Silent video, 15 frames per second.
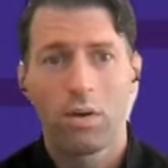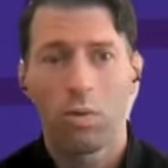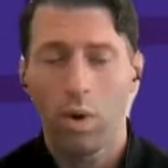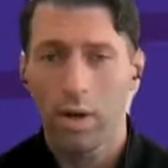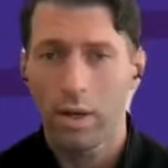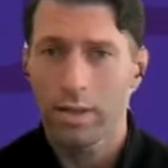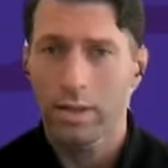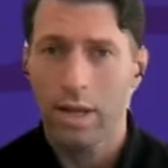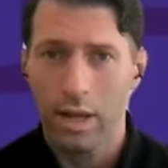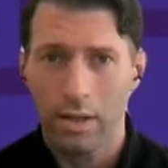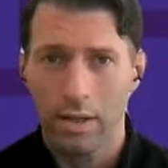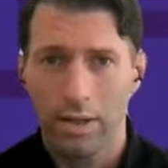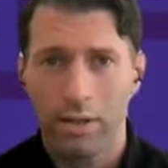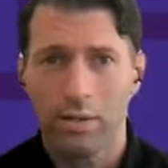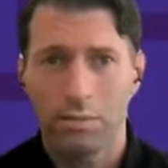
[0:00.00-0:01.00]
1 is that
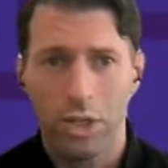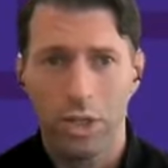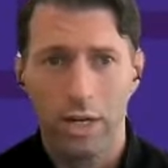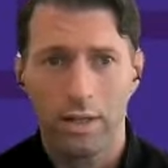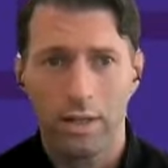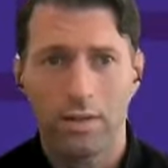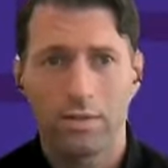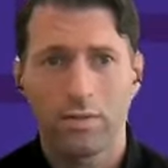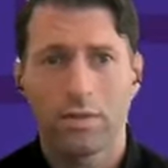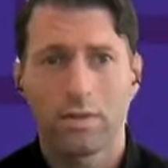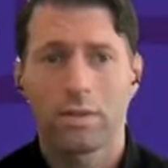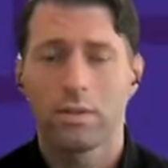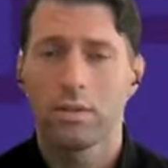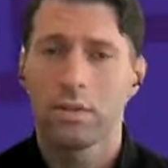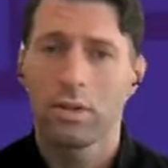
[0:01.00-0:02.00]
clear
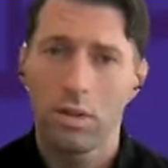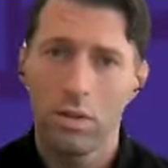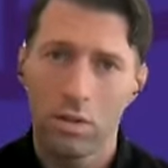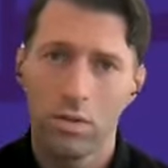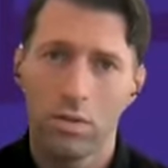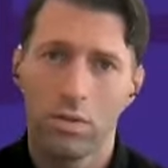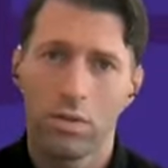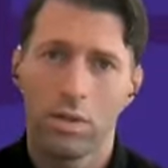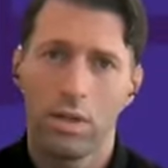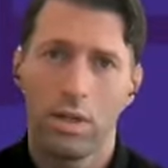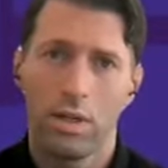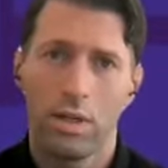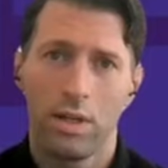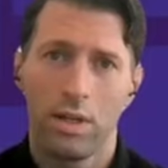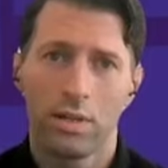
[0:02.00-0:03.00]
objectives. 2
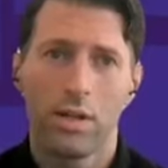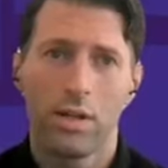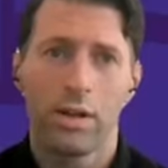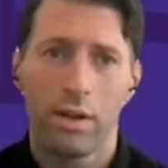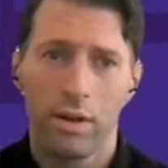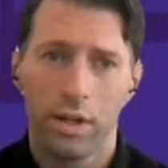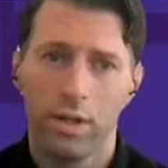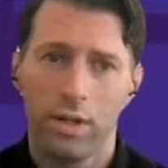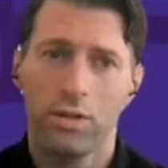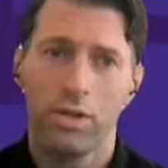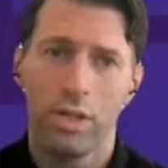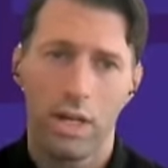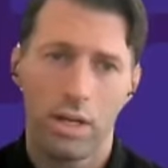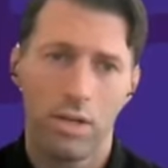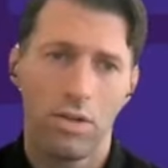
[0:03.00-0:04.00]
is clarity on your
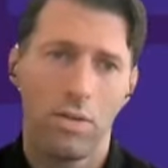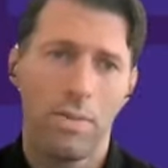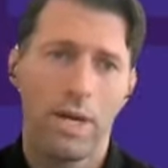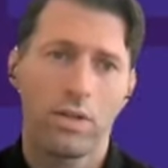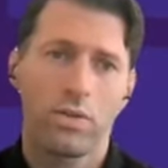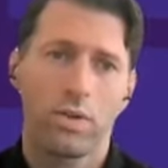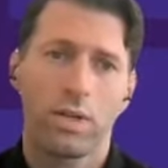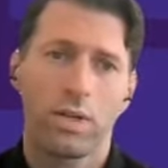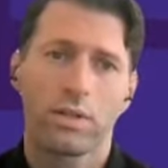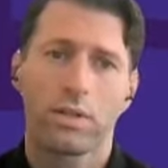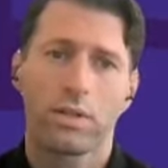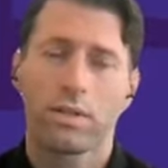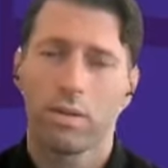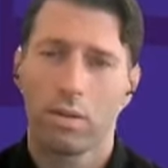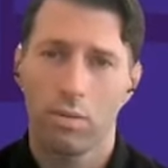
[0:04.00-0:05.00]
data and your
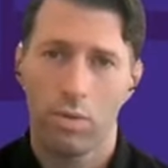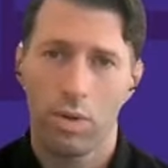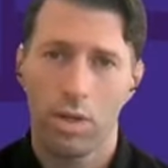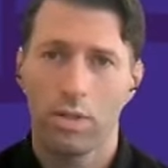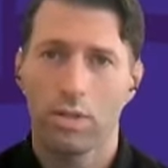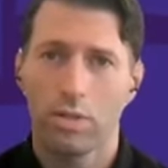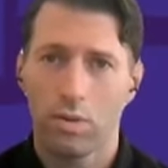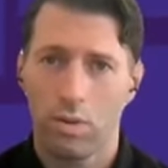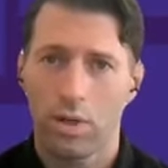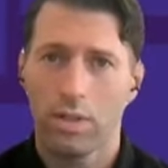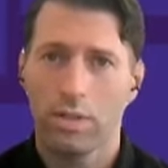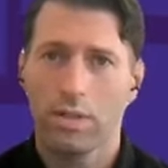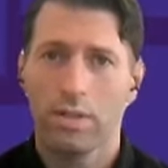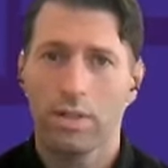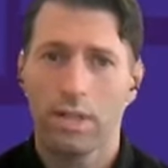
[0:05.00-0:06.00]
metrics. 3,
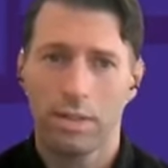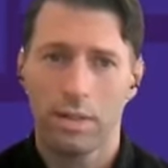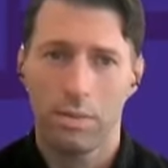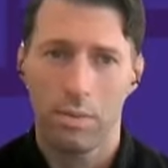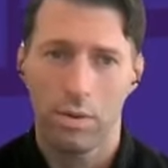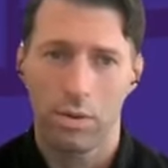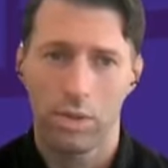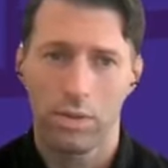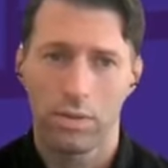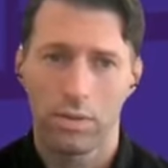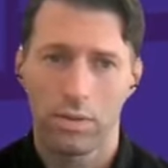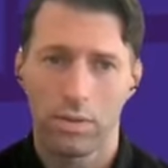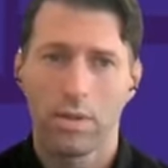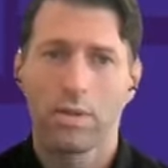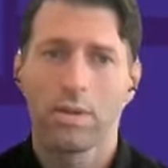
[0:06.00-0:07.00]
stories and
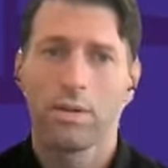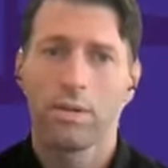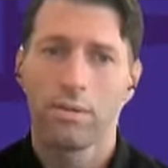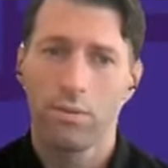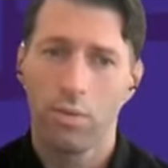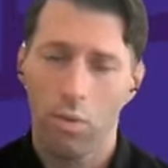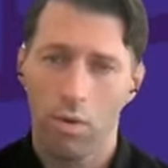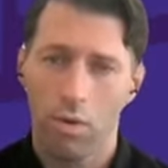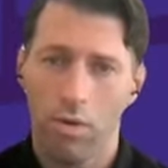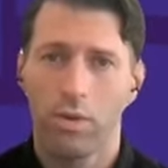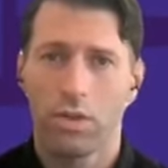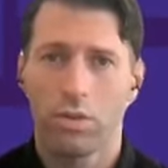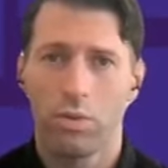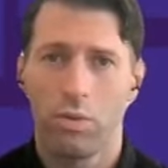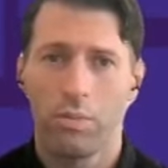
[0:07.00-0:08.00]
testimonials. 4,
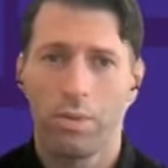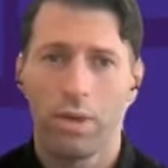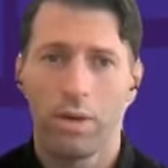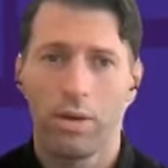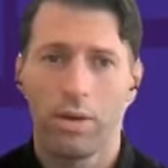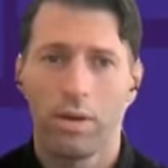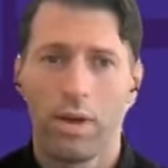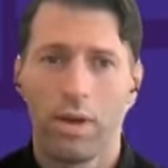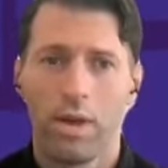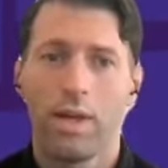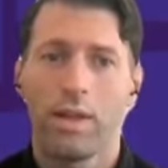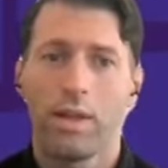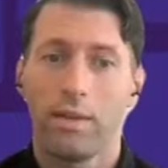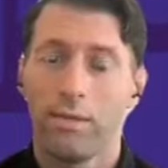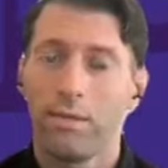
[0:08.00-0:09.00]
visual appeal.
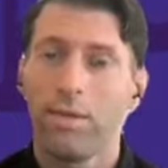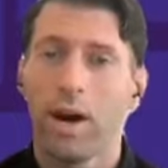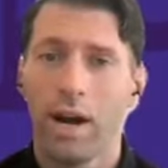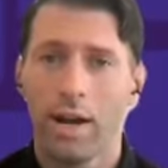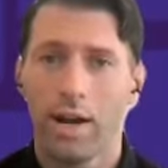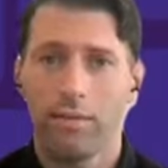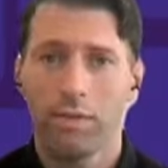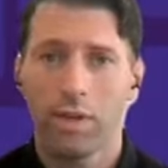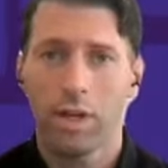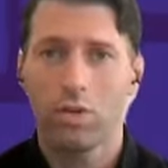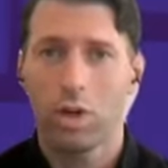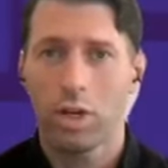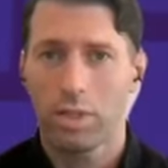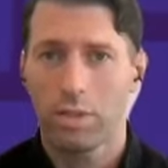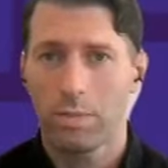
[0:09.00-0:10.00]
And then 5, that
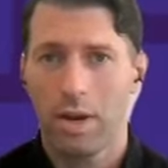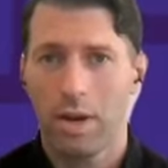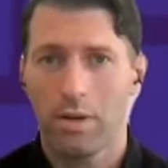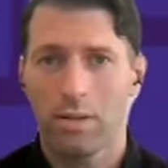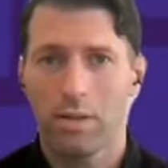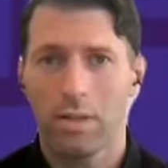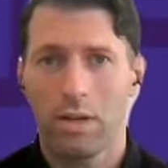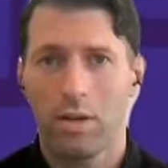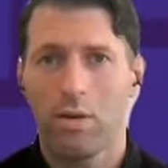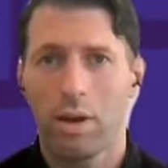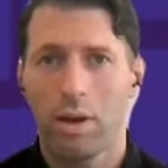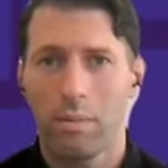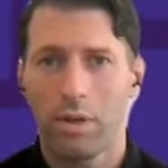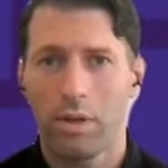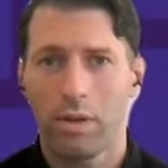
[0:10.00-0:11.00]
transparency and
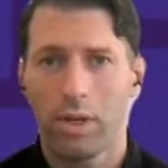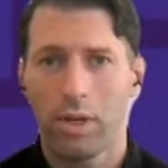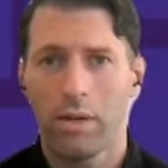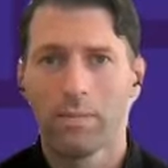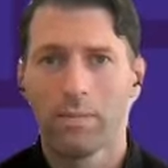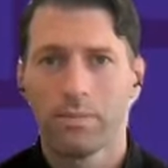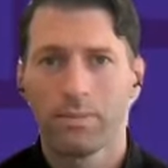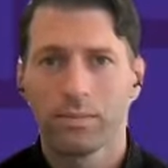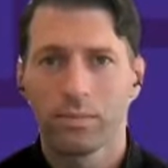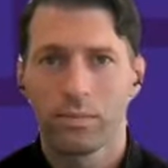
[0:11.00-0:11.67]
credibility.